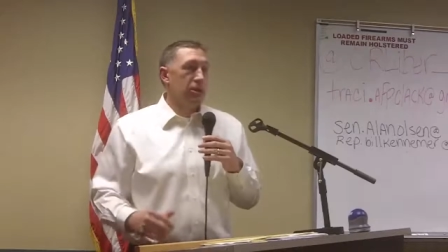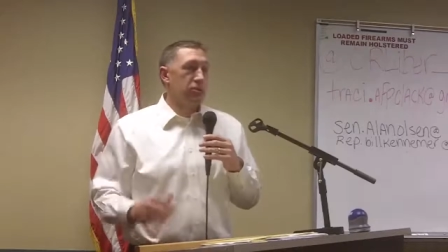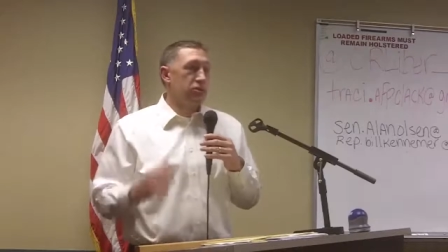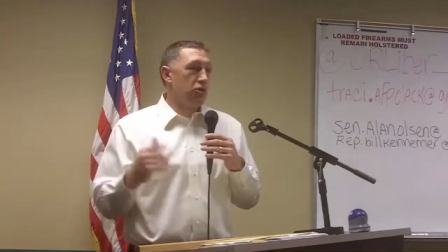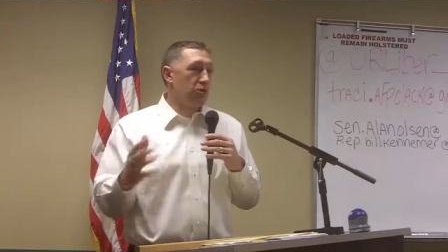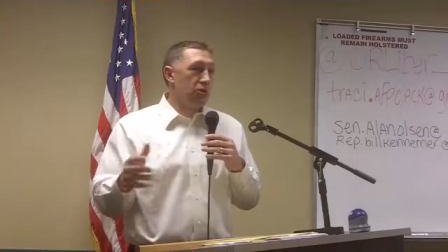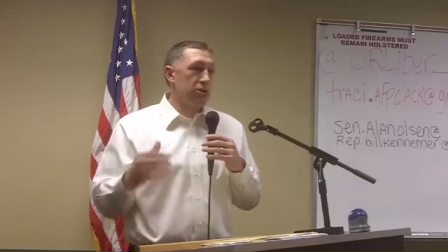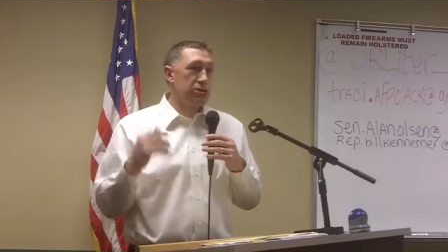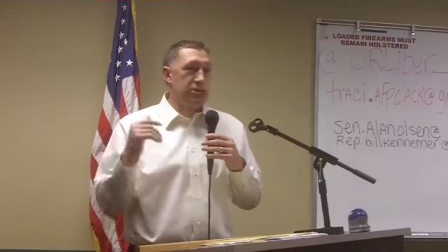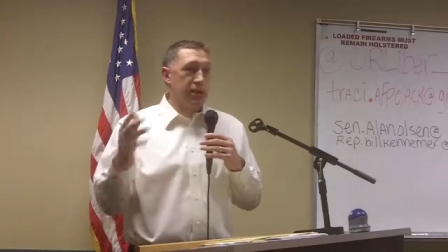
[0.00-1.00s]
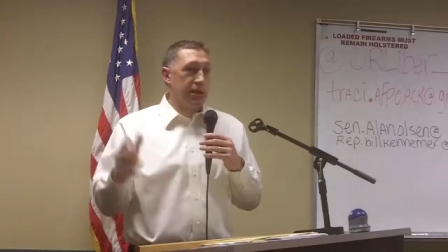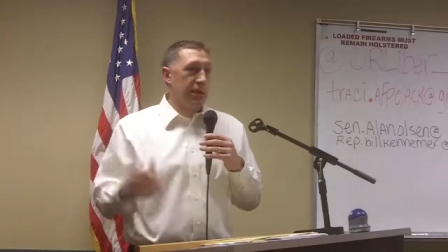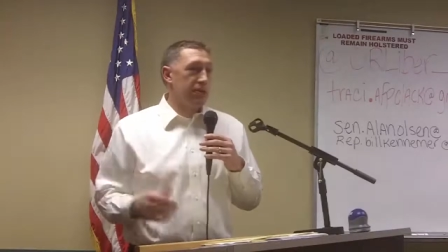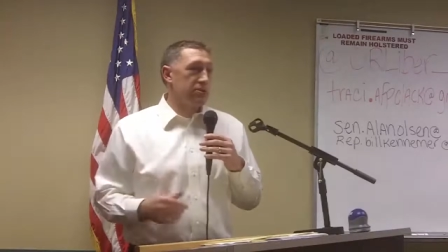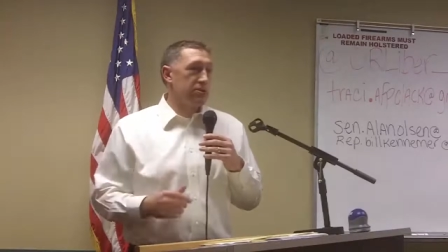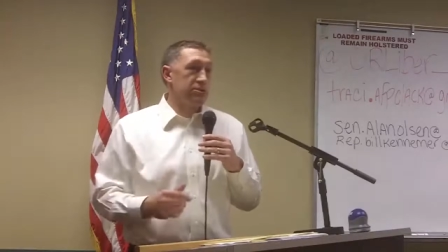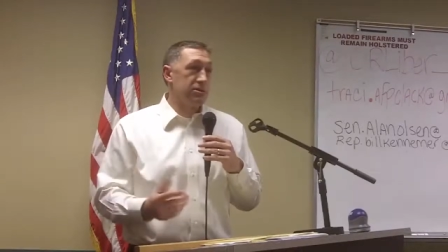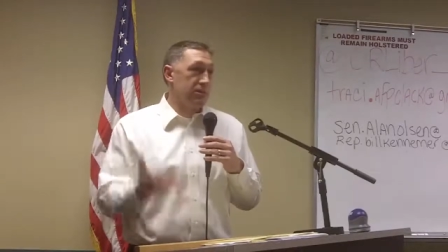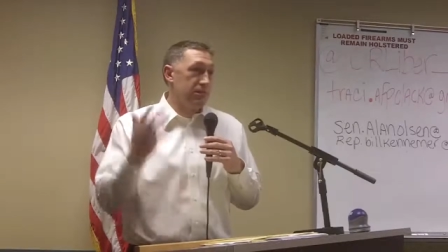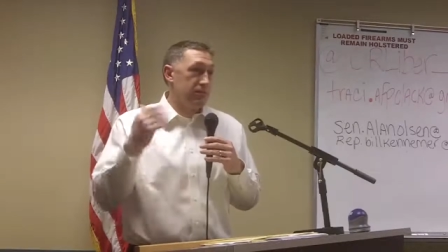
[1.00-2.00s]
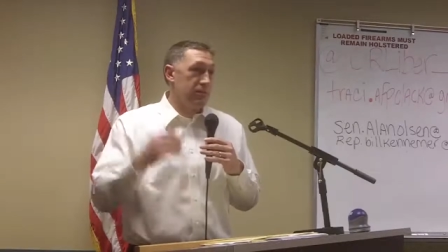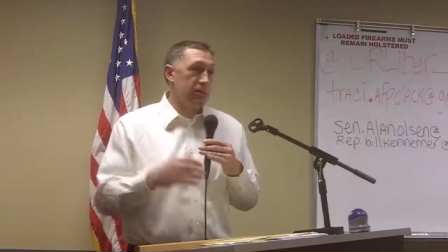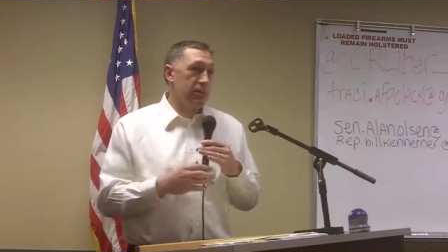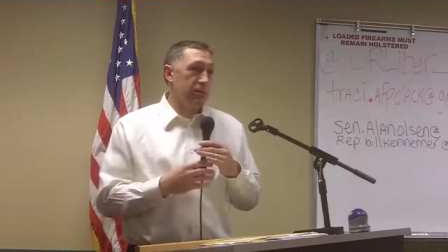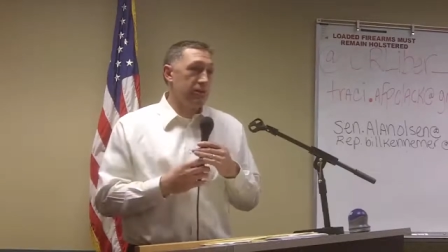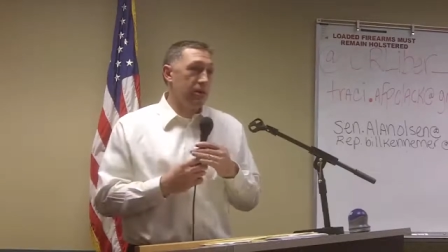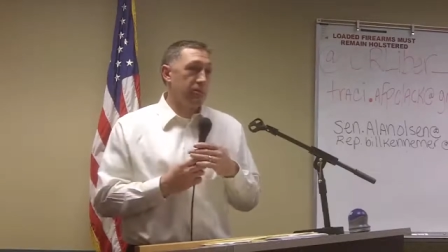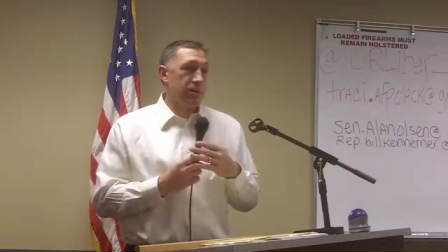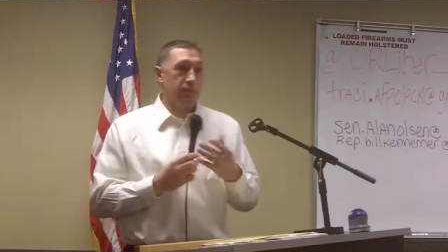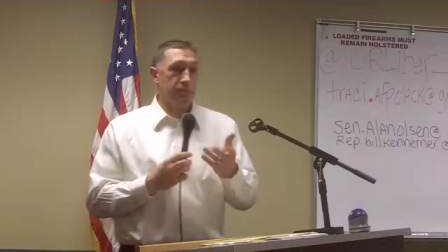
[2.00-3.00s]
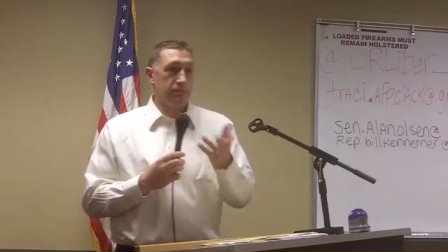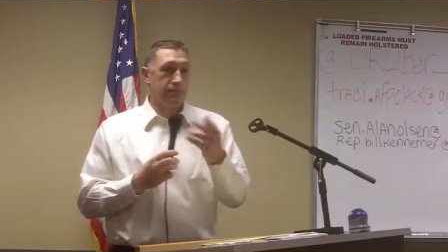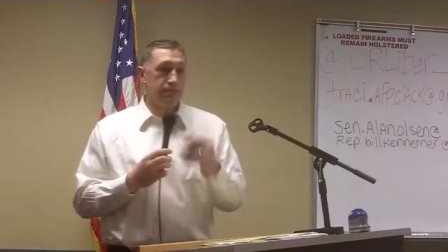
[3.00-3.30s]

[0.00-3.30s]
you know school boards and city councils to, to build the farm team.